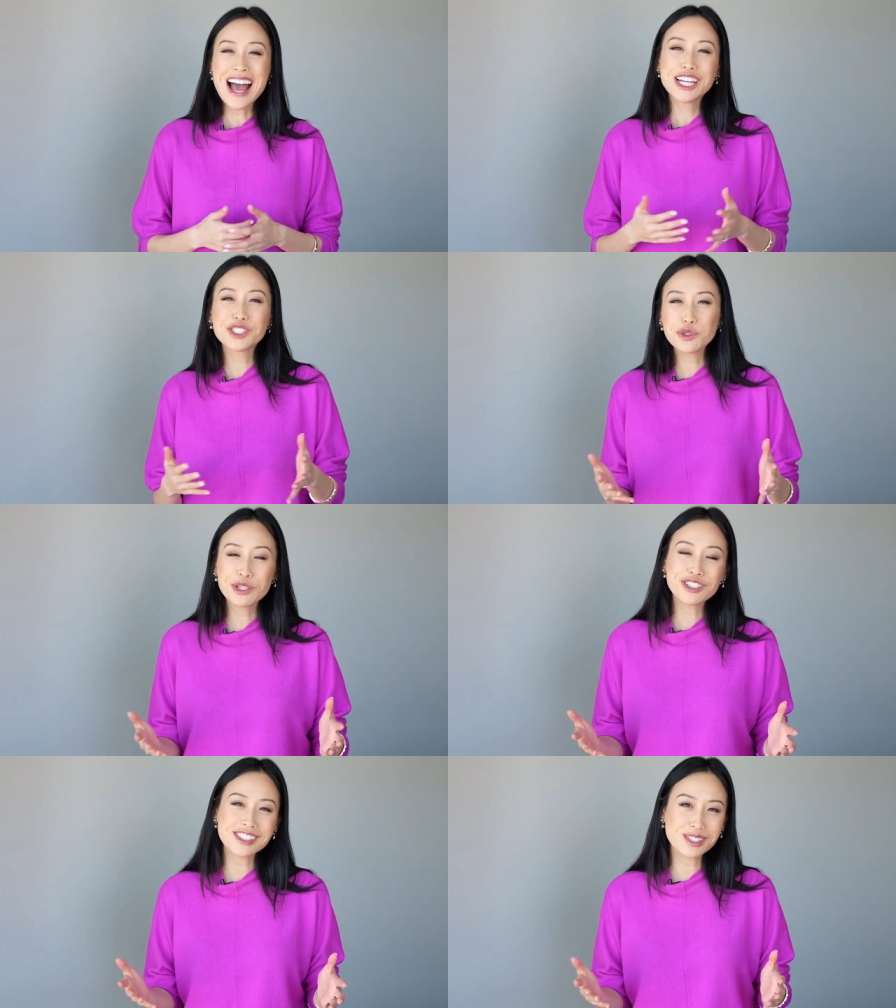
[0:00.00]
Assuming
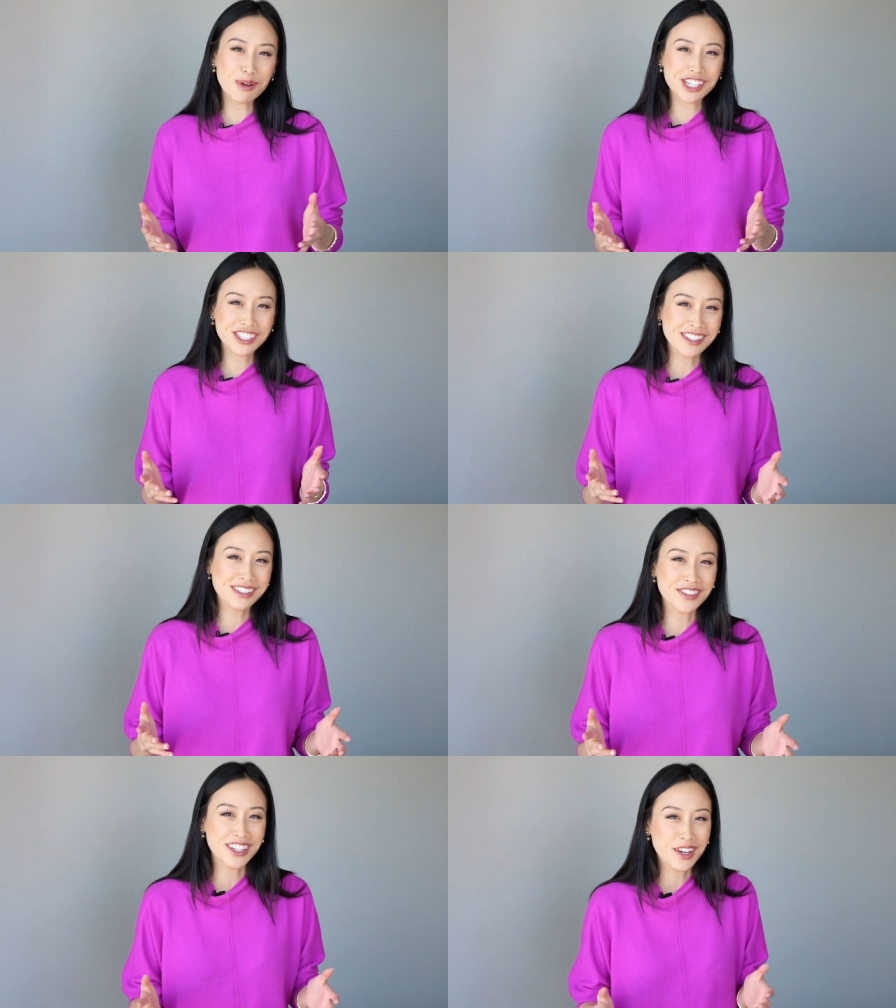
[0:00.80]
you're still watching this
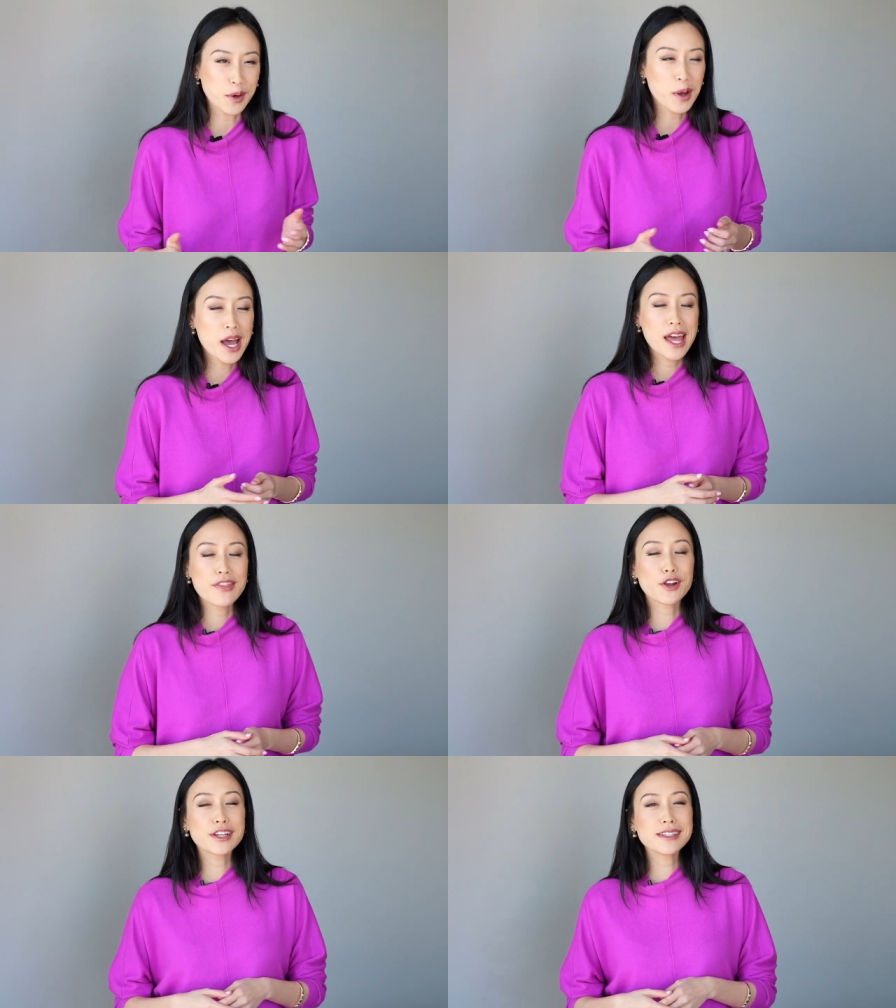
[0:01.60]
video,
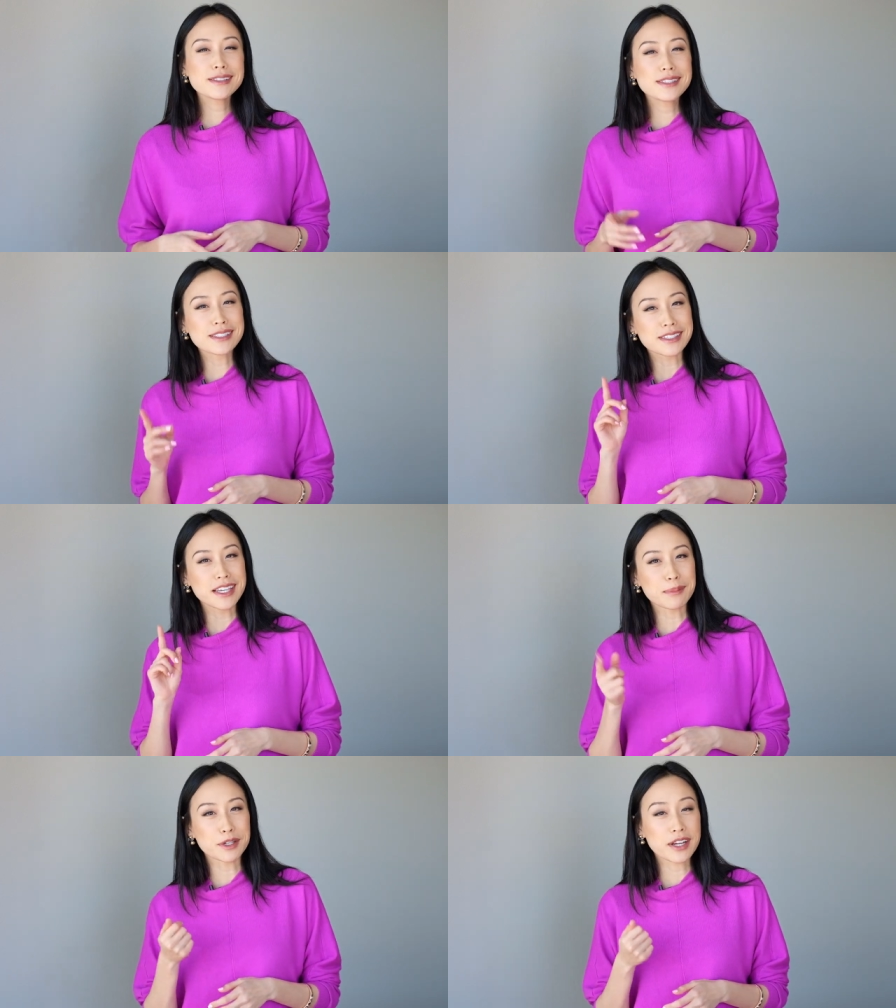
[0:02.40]
there is a
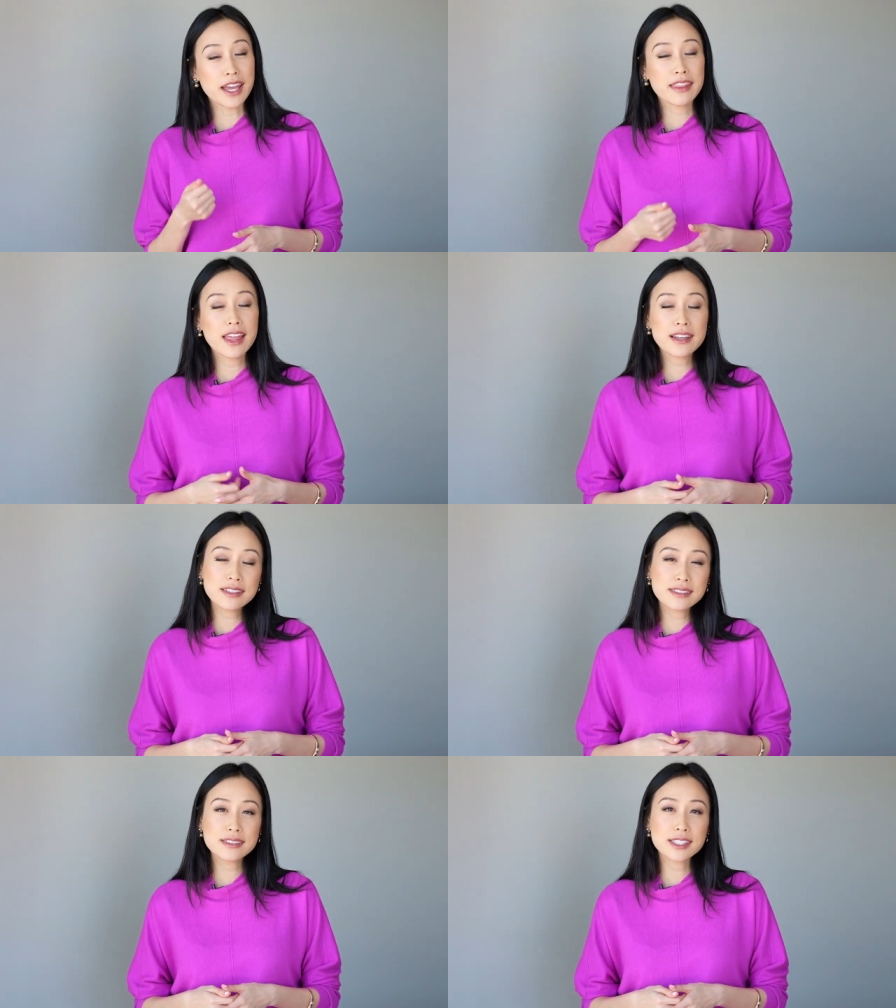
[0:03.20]
disclaimer, and that
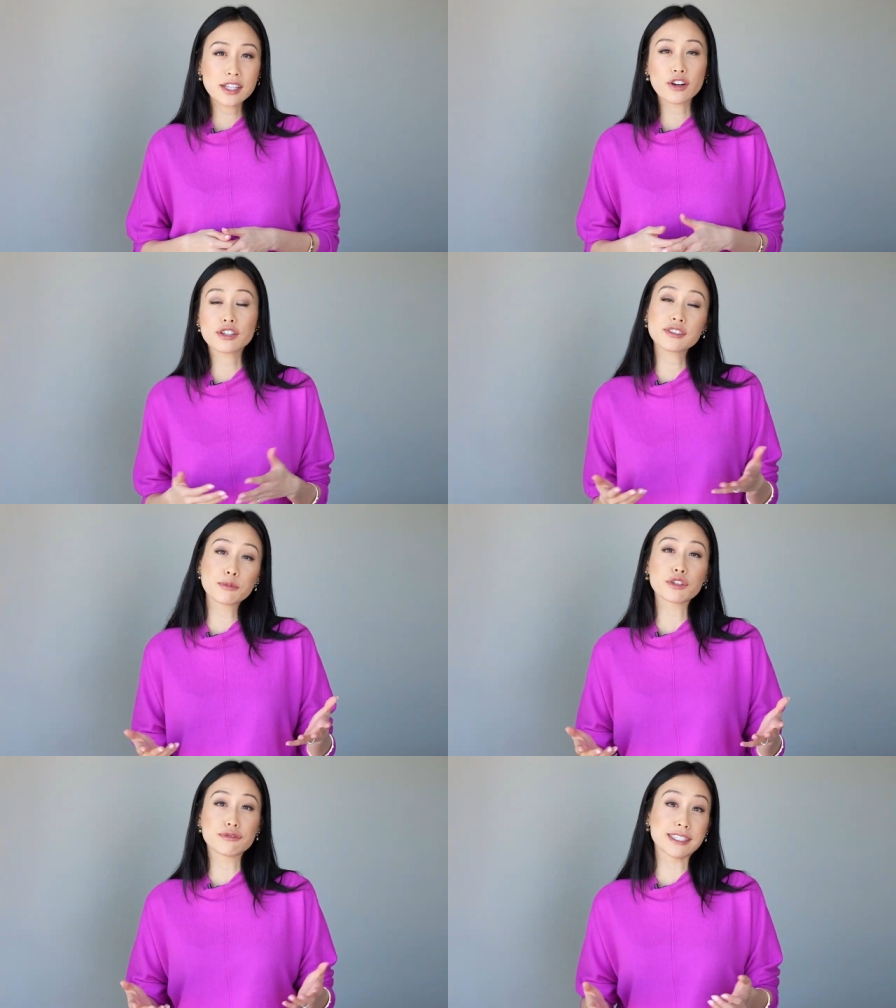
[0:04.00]
is there are some
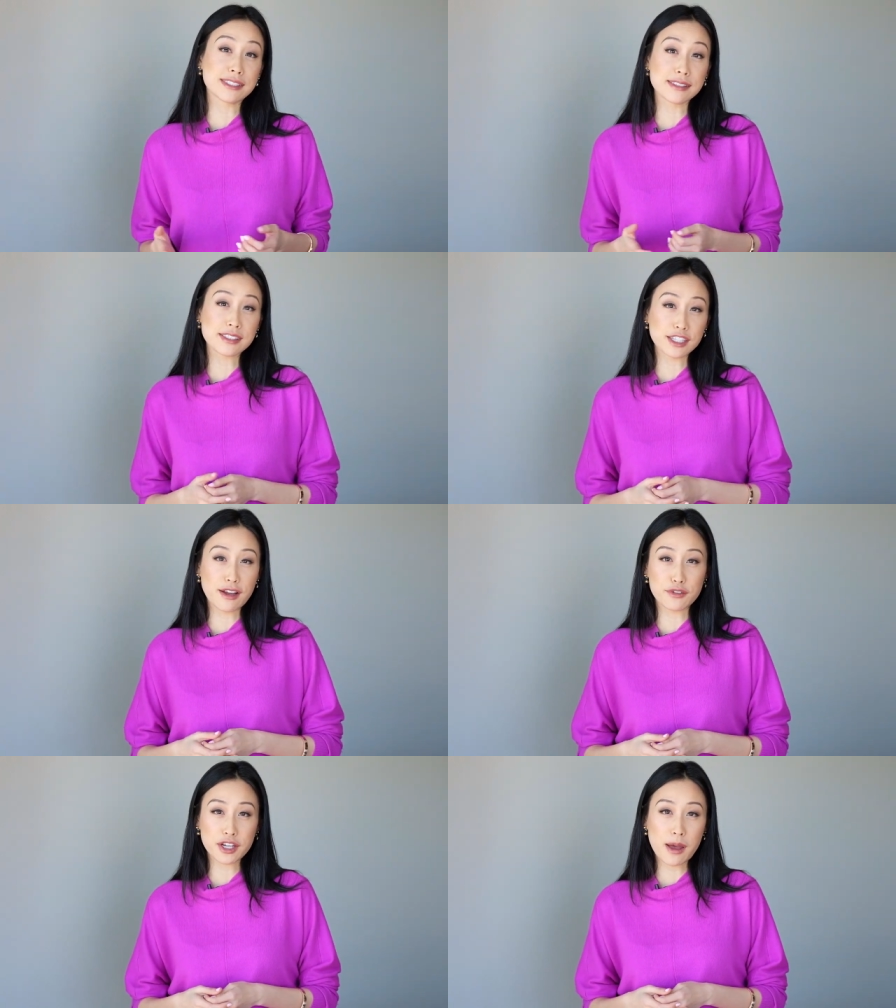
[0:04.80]
good reasons to
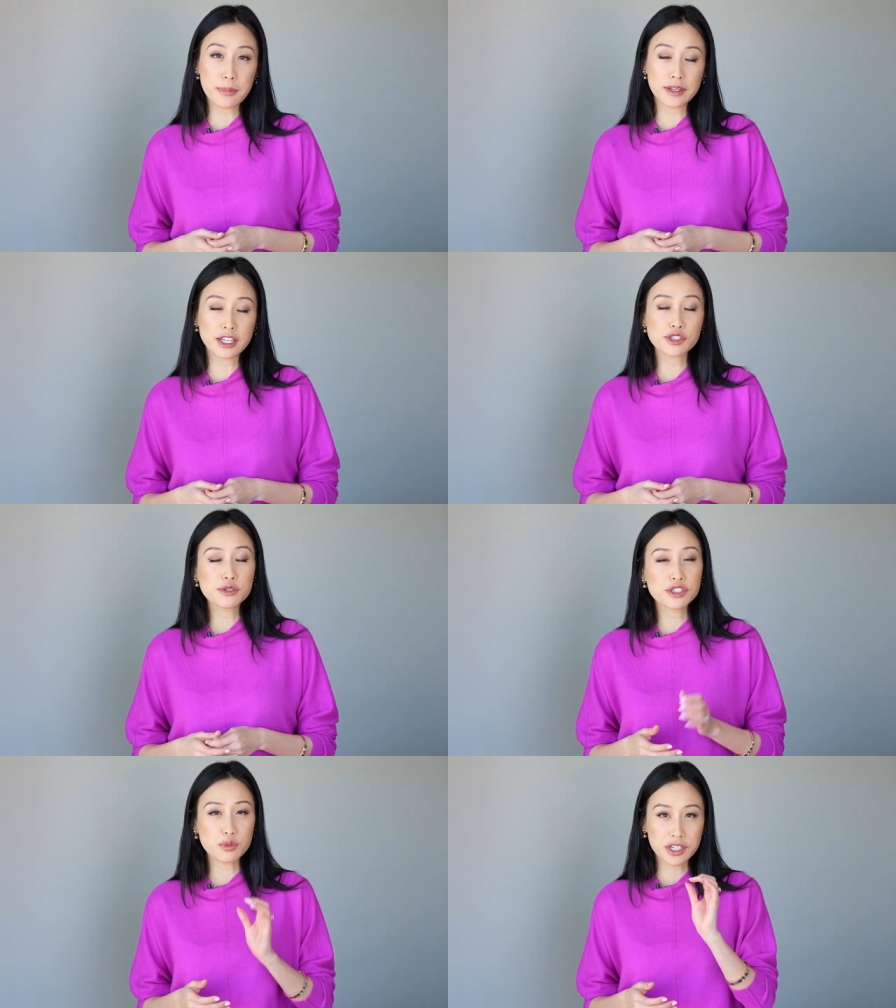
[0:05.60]
cover it up. And I do
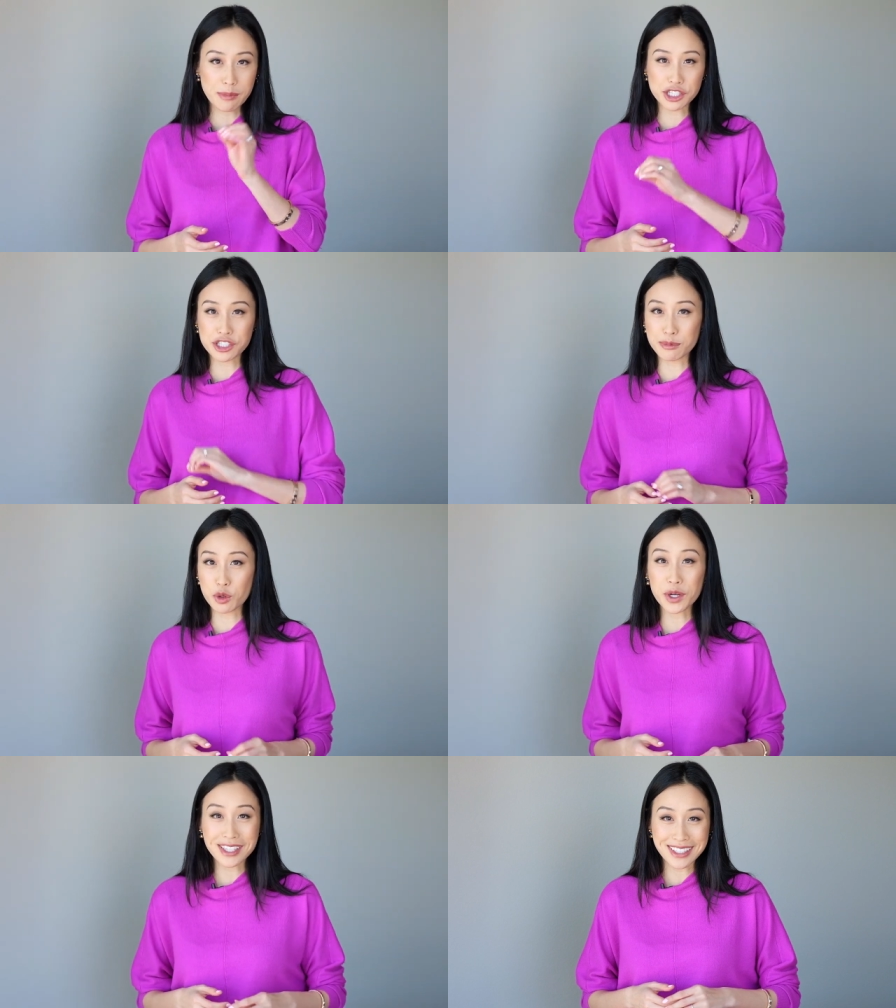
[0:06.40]
just want to mention them
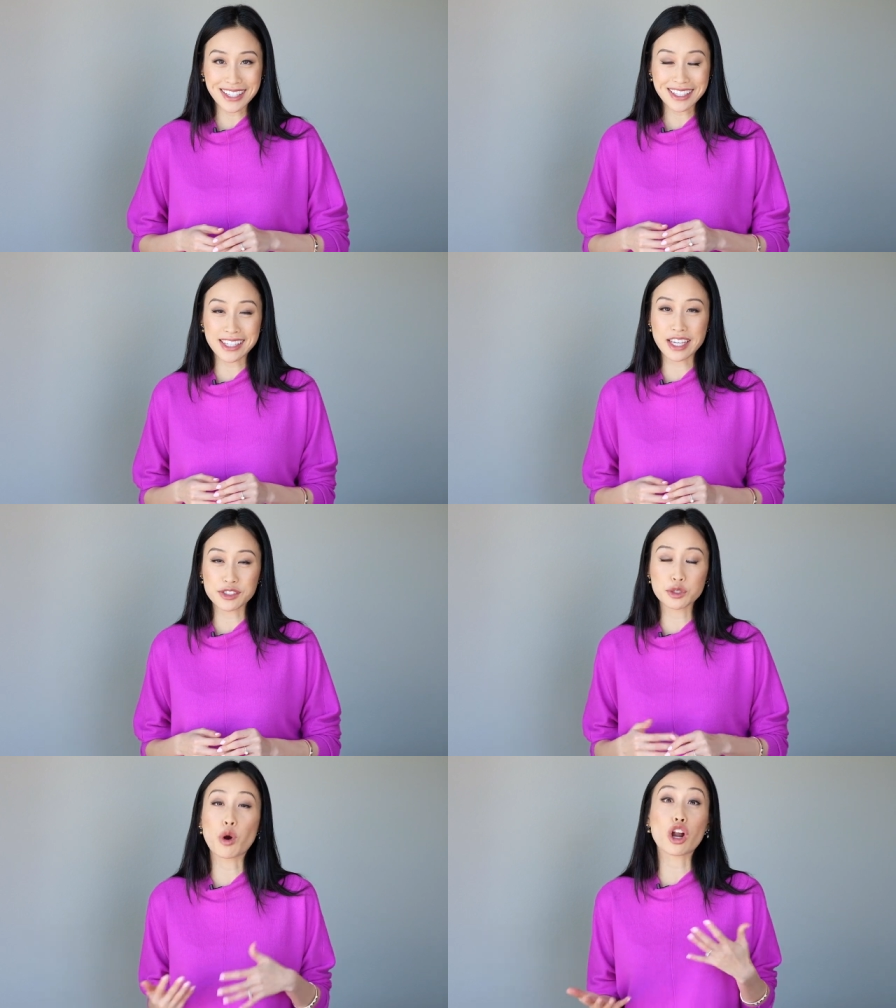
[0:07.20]
quickly in
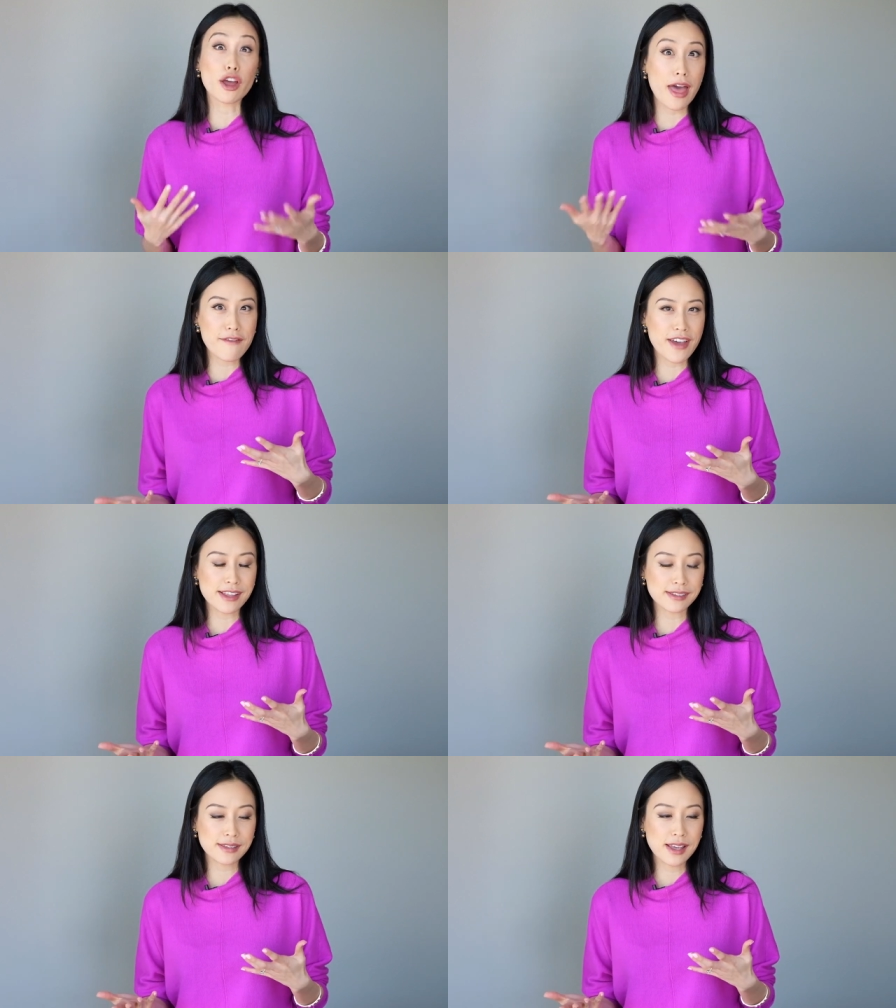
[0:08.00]
case you are on that fence.